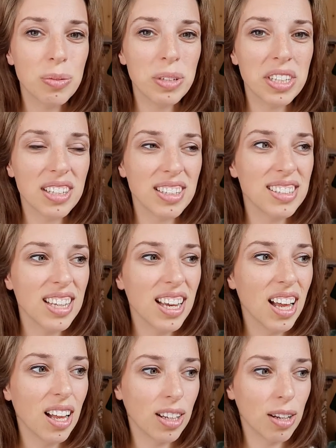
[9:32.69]
because
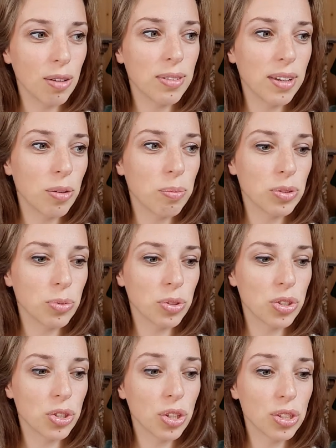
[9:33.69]
a lot of therapies were
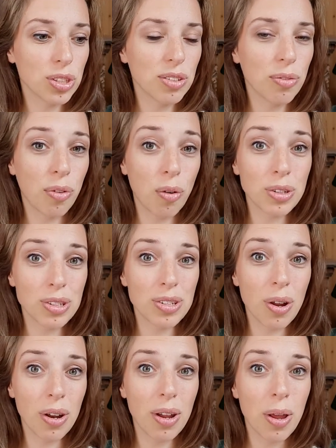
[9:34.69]
just focused
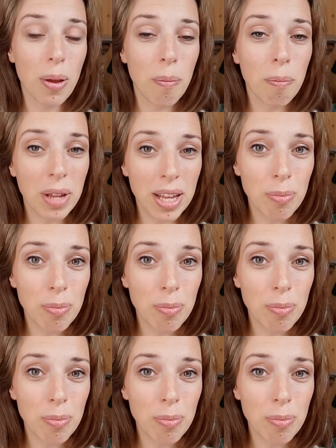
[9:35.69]
on me,